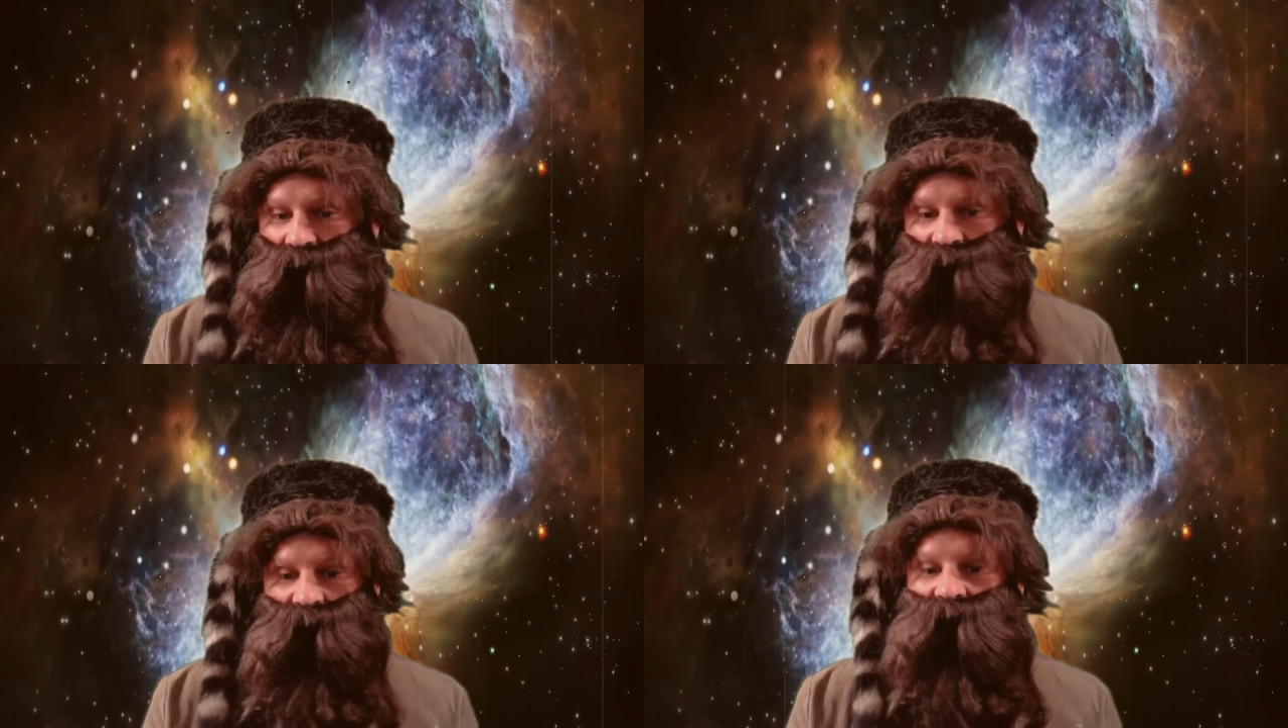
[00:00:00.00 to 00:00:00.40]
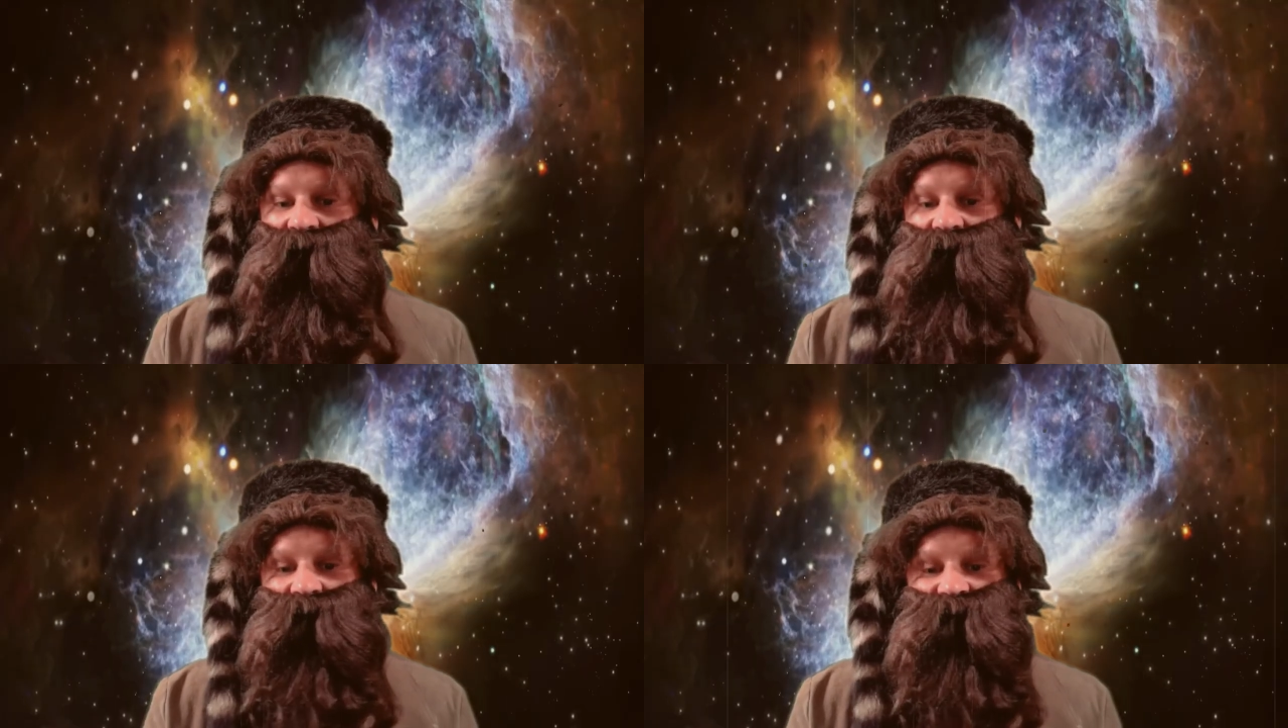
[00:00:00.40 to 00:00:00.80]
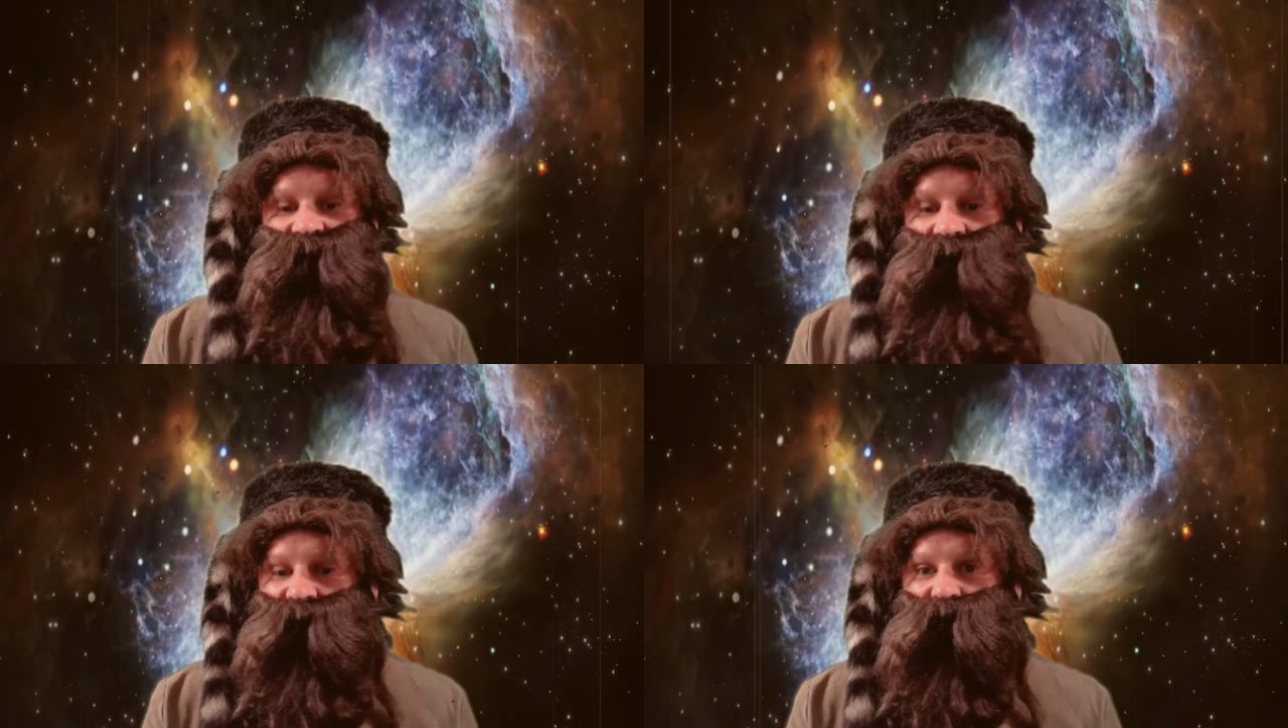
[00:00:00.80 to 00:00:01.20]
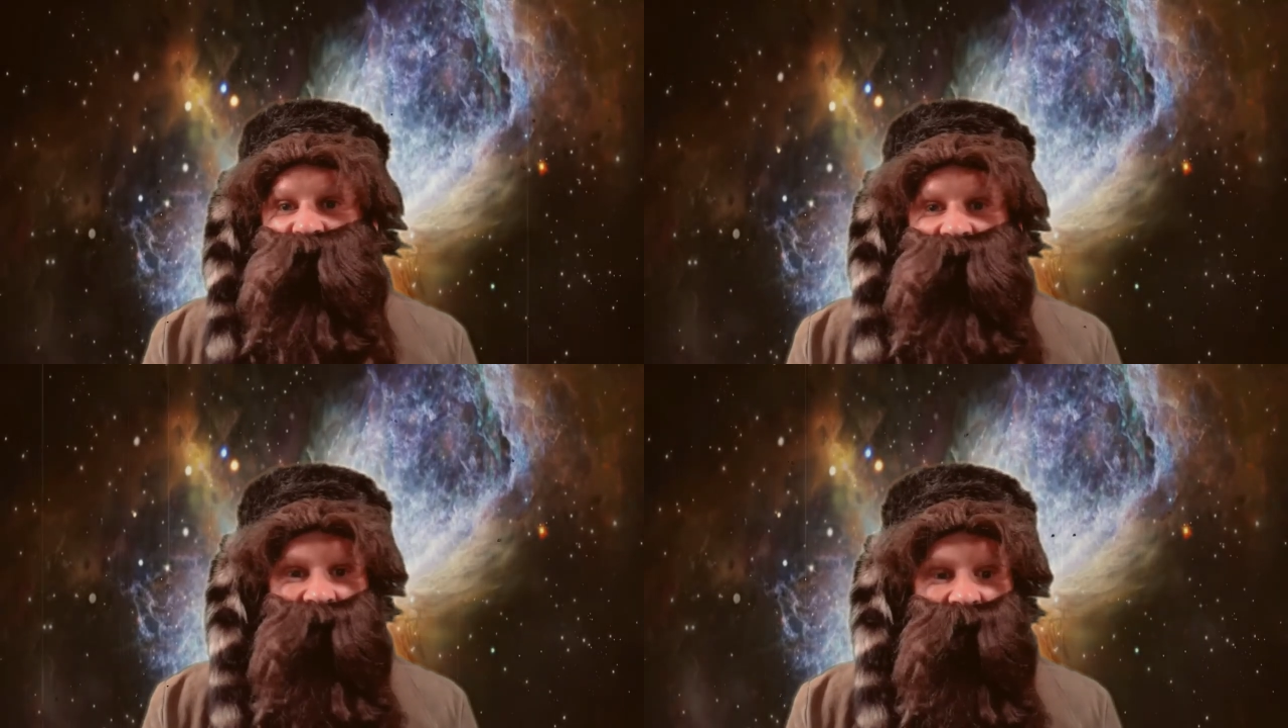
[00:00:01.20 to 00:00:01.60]
and I get stuck
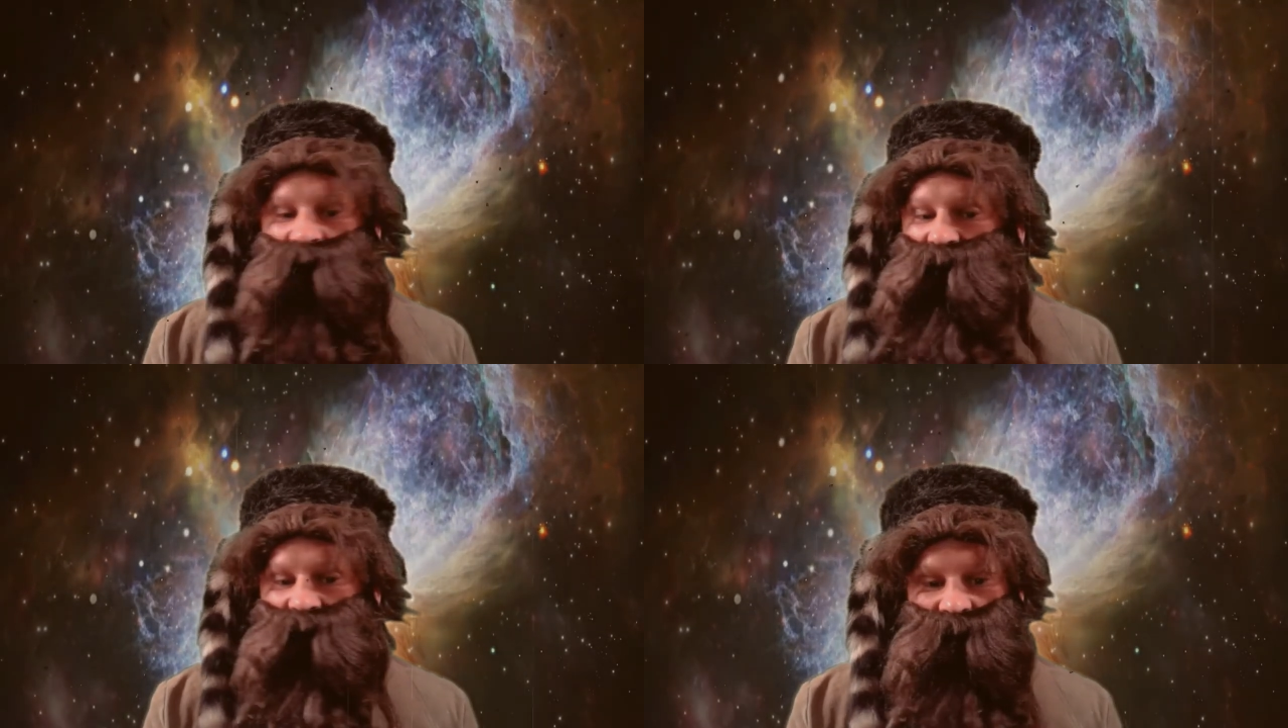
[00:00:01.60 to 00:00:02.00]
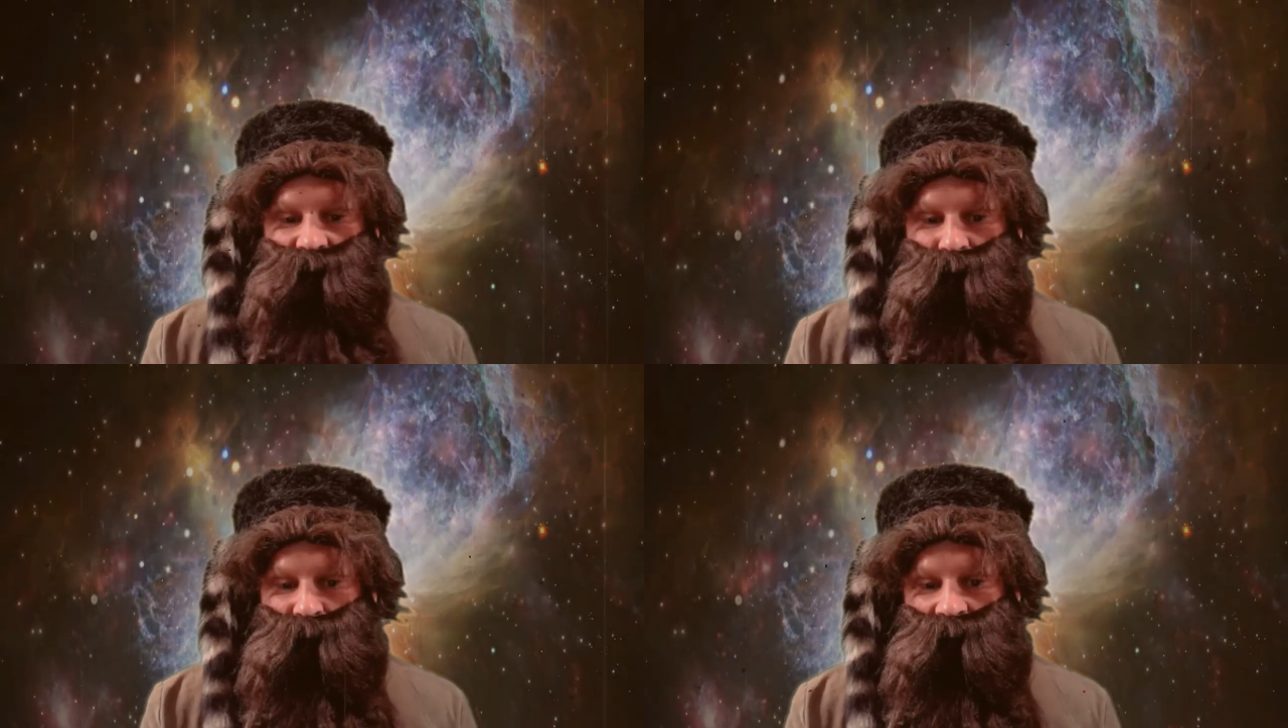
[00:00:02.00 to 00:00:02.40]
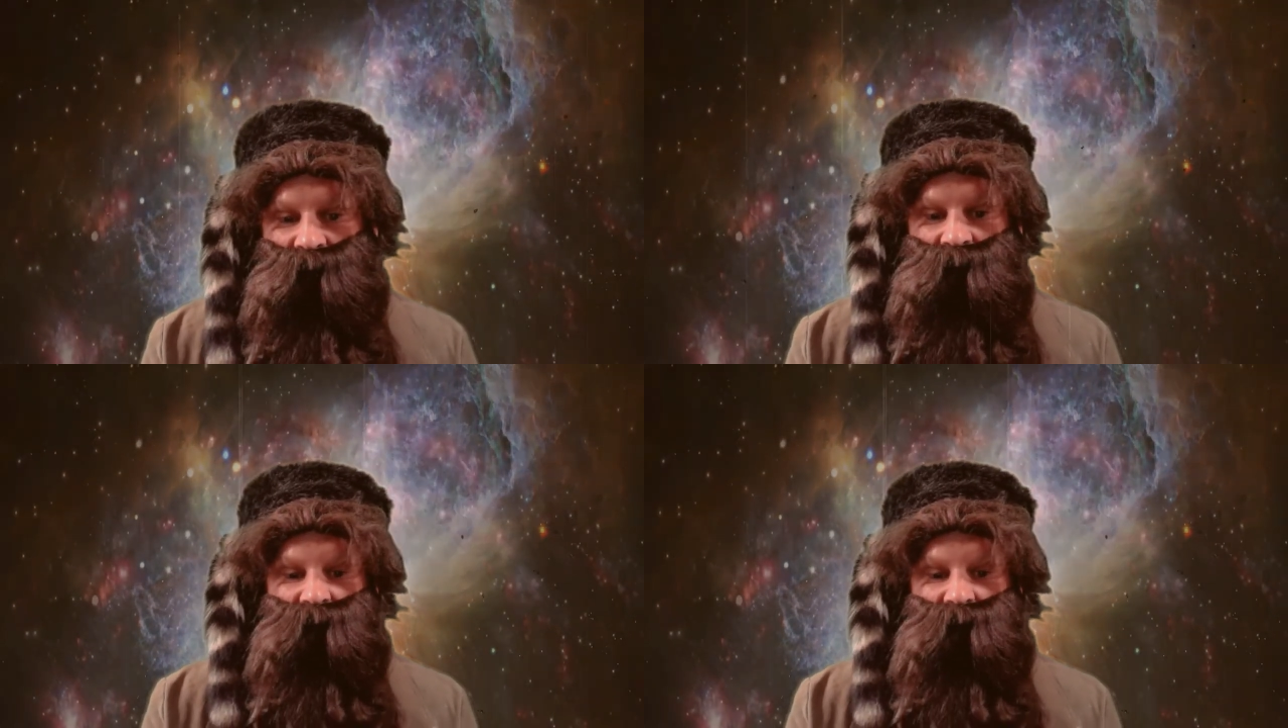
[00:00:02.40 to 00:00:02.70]
with the lottery number